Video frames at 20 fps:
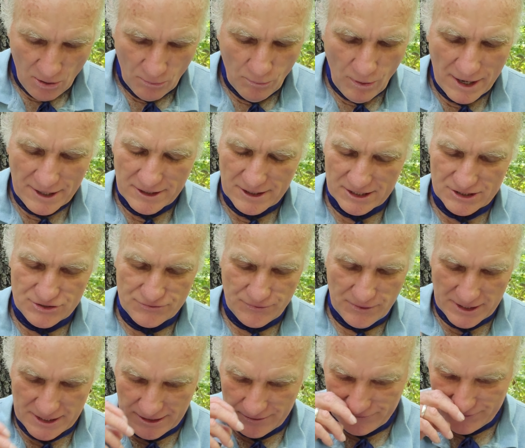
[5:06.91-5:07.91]
What does
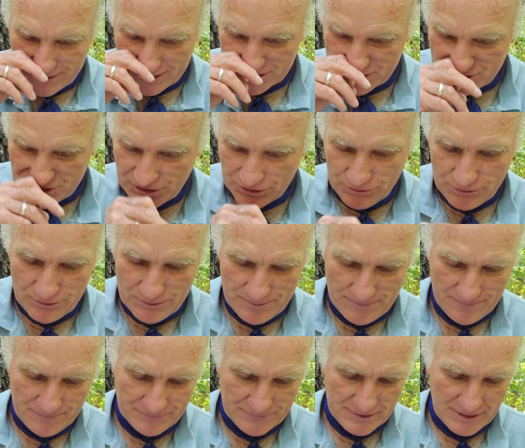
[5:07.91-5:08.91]
forgiveness do?
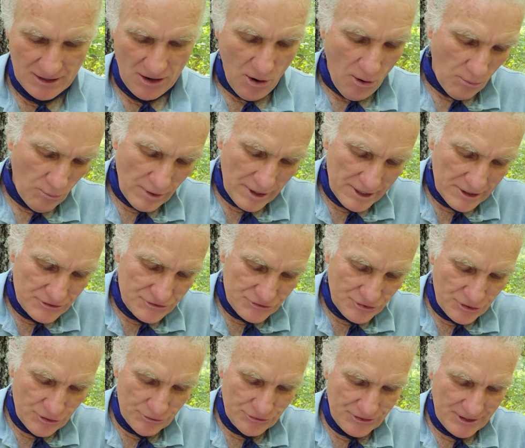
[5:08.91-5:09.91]
Well, in
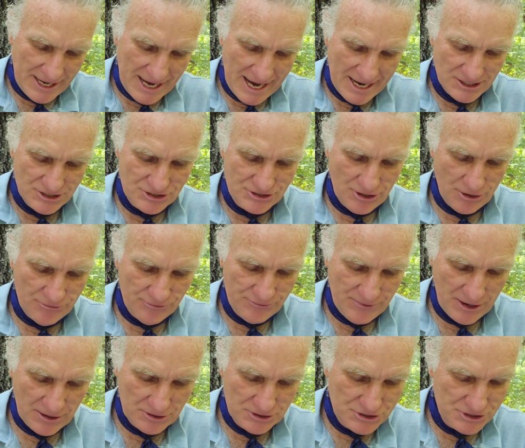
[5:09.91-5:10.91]
truth, it has no
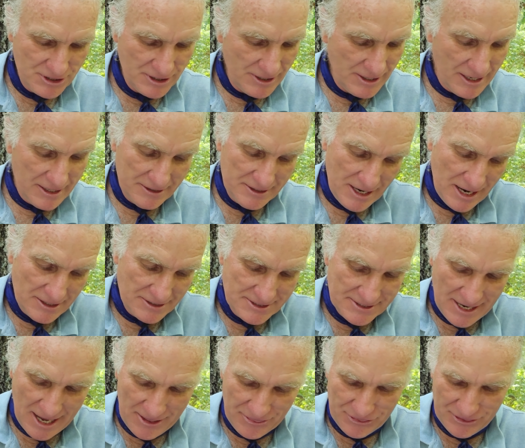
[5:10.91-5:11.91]
function and does
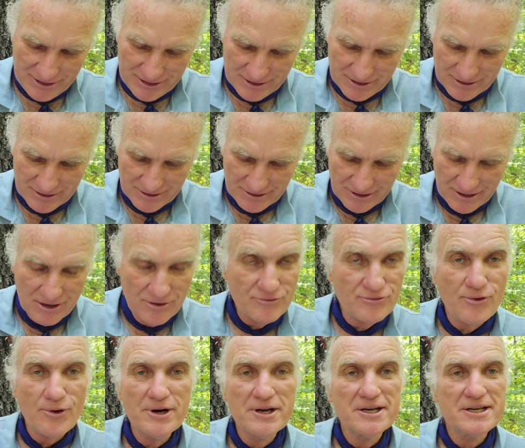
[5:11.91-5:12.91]
nothing,
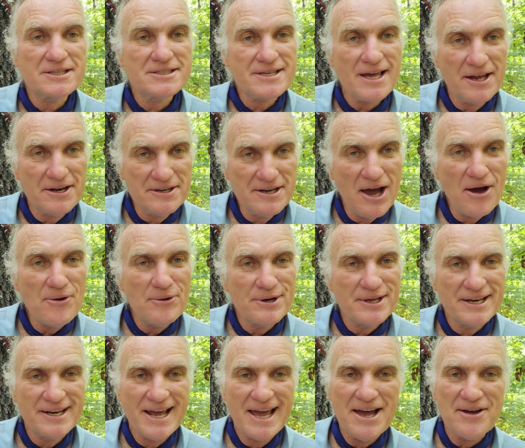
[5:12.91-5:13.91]
for it is unknown
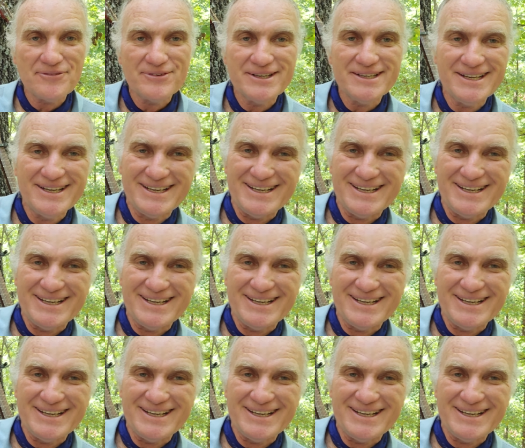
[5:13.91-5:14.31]
in heaven.